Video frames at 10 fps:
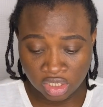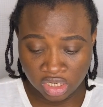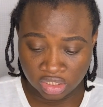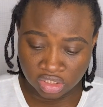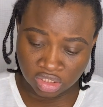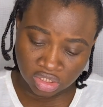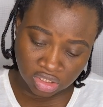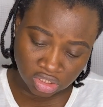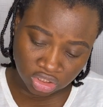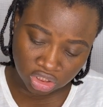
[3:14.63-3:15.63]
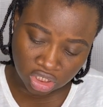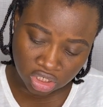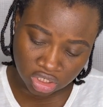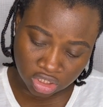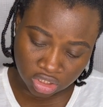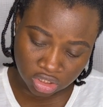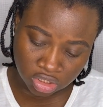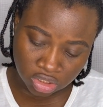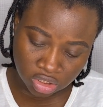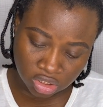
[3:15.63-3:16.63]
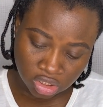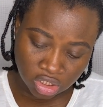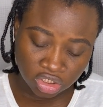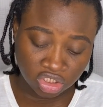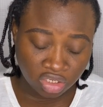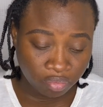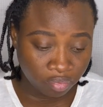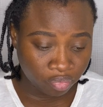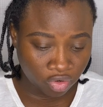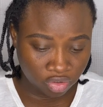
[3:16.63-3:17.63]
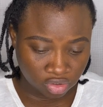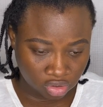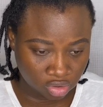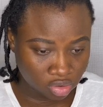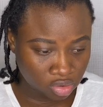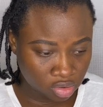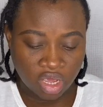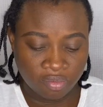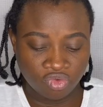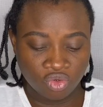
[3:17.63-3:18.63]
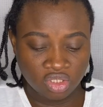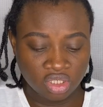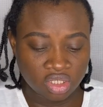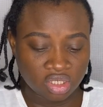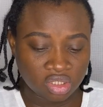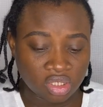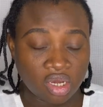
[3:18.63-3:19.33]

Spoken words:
and this is in the shade Deep Bronze. I'm using this